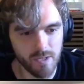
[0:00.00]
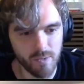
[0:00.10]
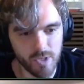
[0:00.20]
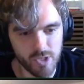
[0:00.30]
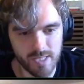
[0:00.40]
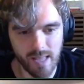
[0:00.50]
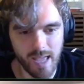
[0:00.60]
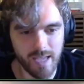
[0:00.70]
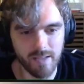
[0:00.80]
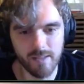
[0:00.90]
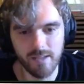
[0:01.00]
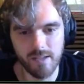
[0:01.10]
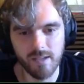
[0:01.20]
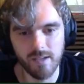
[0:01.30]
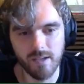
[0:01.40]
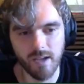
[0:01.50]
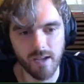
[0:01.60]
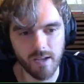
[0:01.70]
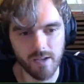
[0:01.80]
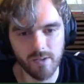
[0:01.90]
which is like the
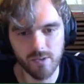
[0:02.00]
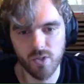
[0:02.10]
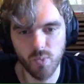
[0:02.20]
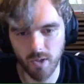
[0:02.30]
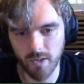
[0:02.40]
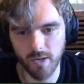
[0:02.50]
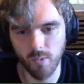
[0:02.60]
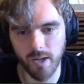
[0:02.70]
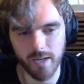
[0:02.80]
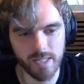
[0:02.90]
swirling one,